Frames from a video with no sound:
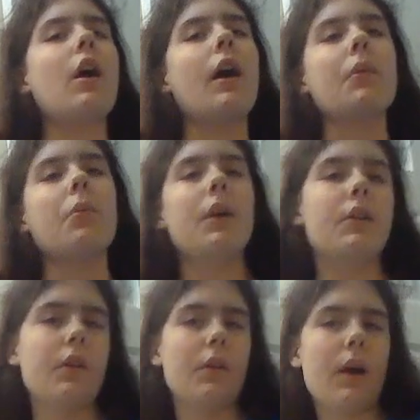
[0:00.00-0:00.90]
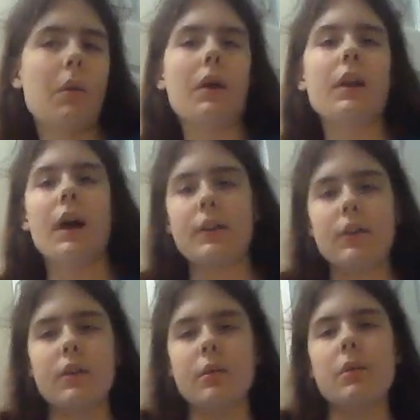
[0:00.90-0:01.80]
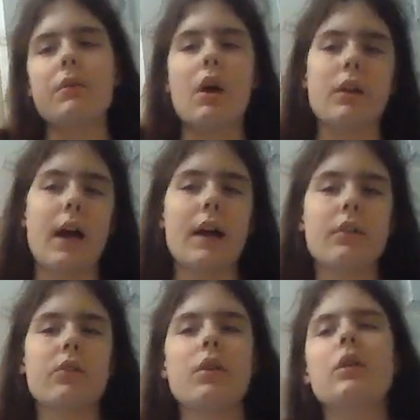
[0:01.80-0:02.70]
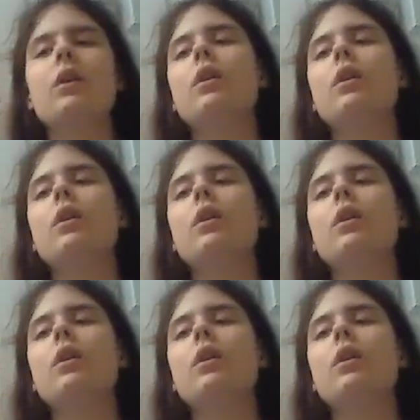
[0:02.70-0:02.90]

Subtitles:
on what to do and what not to do with contacts.